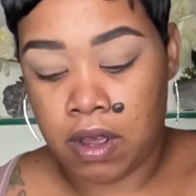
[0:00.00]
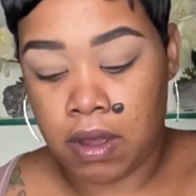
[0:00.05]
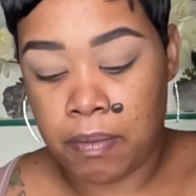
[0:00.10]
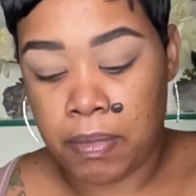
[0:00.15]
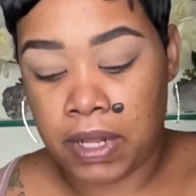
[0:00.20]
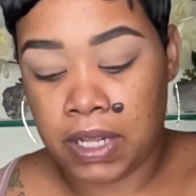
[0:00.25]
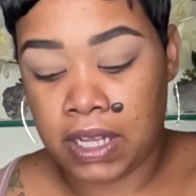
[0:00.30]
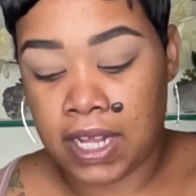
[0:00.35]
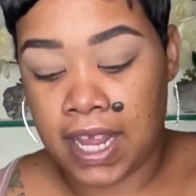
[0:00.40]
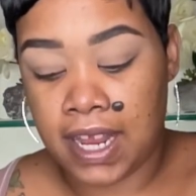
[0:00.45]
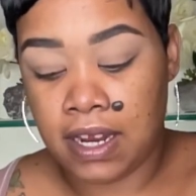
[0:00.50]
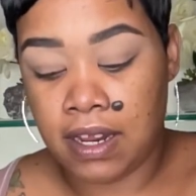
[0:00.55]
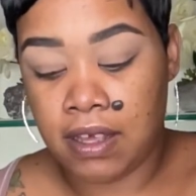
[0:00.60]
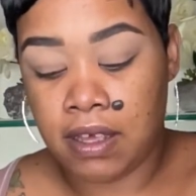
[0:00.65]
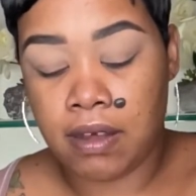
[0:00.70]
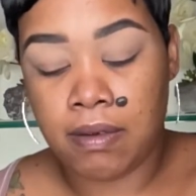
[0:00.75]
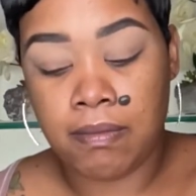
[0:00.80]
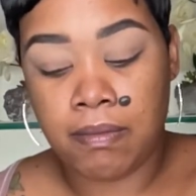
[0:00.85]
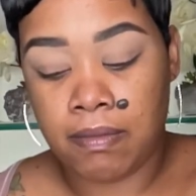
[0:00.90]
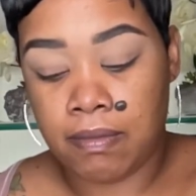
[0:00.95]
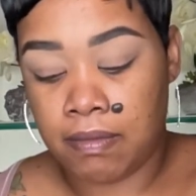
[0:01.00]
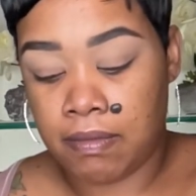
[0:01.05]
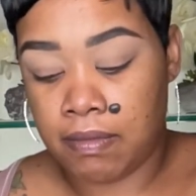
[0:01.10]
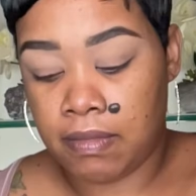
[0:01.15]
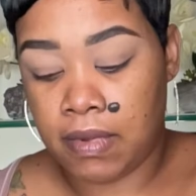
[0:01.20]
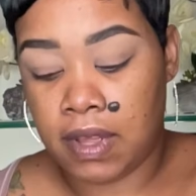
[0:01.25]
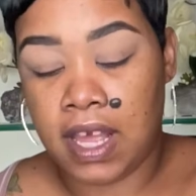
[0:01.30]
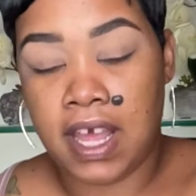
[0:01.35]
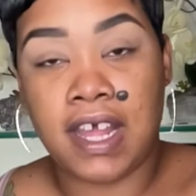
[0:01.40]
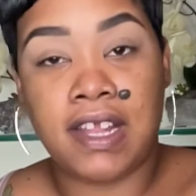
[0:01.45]
Palladium,
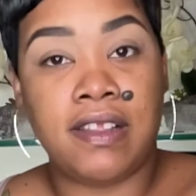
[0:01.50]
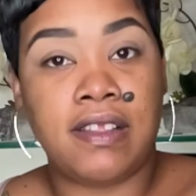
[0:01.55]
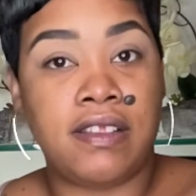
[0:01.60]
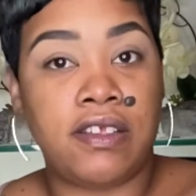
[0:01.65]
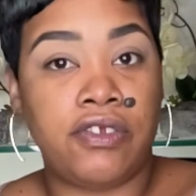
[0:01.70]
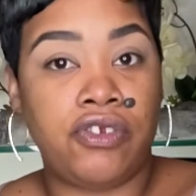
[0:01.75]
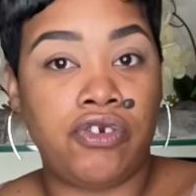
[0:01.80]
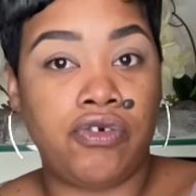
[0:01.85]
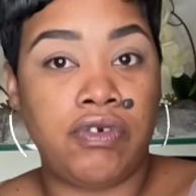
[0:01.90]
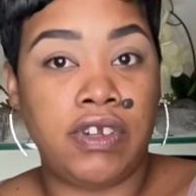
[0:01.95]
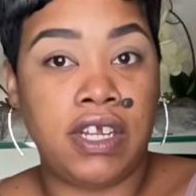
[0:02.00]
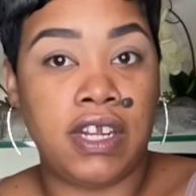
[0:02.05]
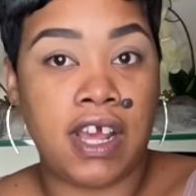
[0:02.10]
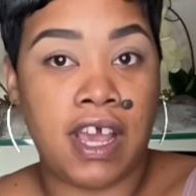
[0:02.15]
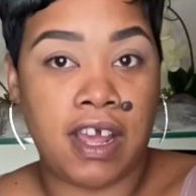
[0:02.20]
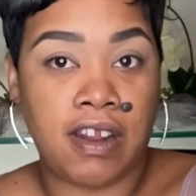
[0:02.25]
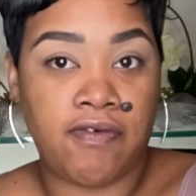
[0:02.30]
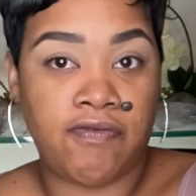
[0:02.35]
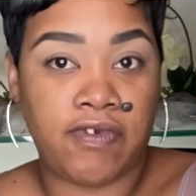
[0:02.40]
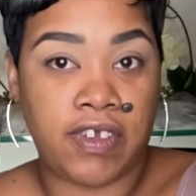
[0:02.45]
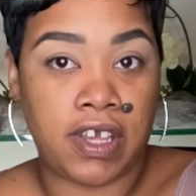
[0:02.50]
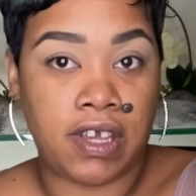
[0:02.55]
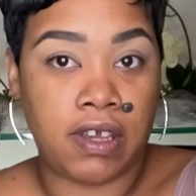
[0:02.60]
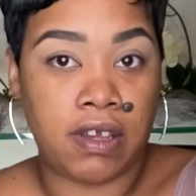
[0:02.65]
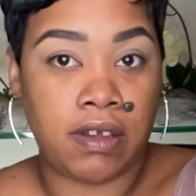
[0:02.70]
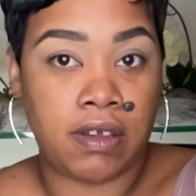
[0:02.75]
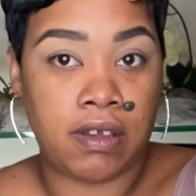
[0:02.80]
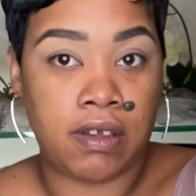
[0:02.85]
and Citrine Envy.